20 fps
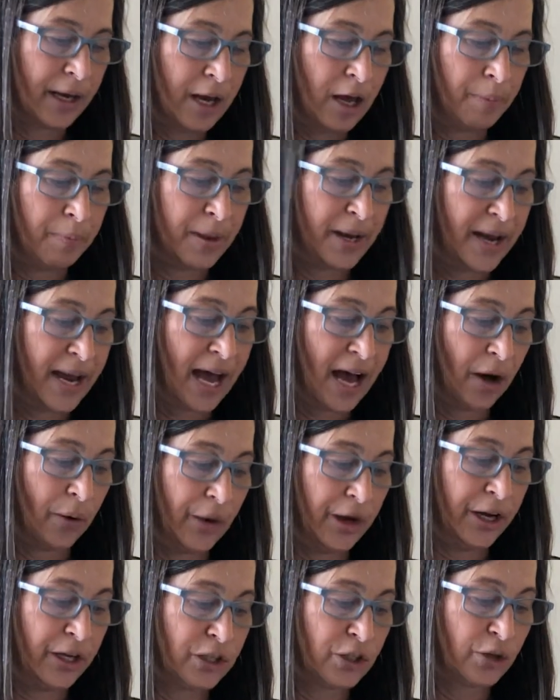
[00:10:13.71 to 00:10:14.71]
but now when
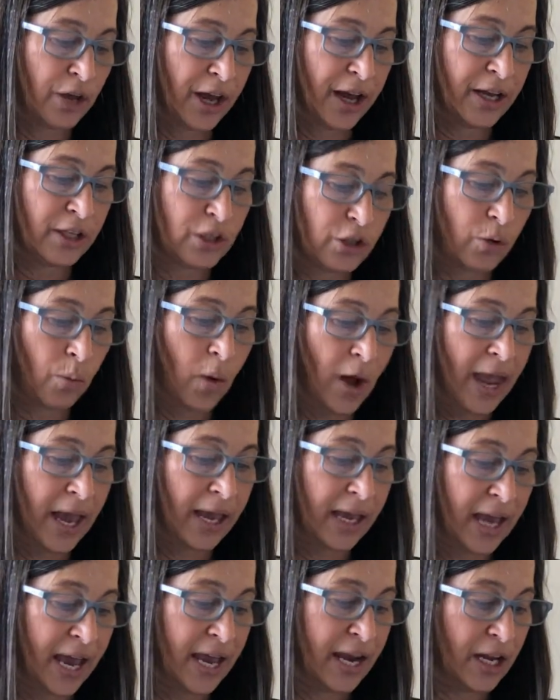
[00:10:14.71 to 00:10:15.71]
it's awake
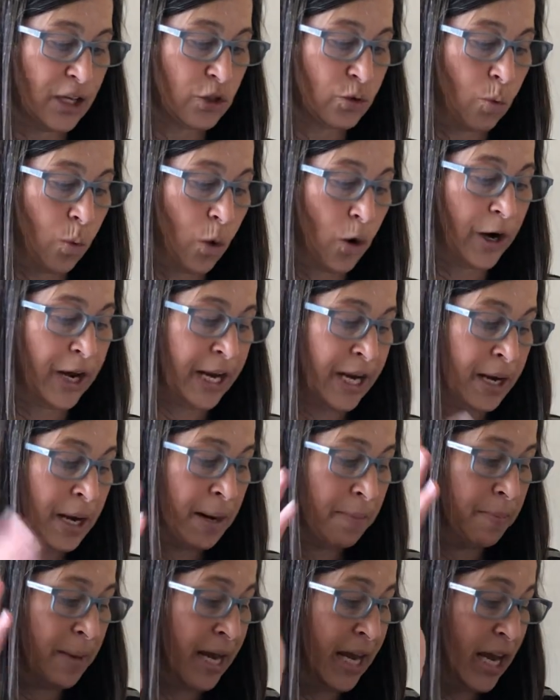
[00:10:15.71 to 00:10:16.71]
and it's warning
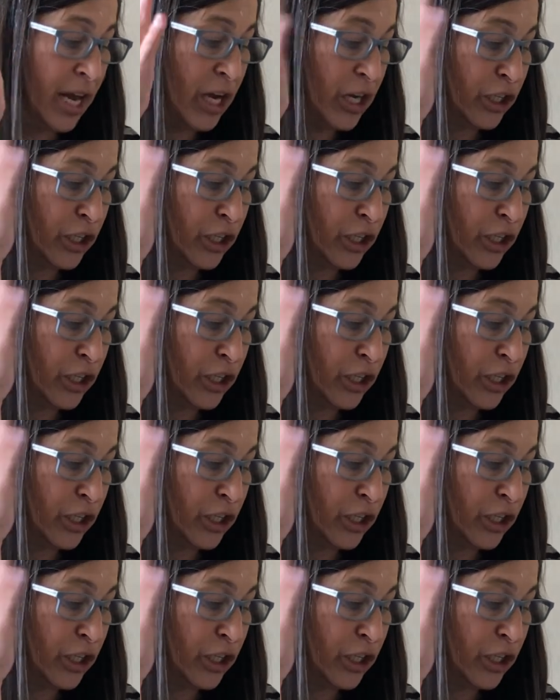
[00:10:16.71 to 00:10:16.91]
me,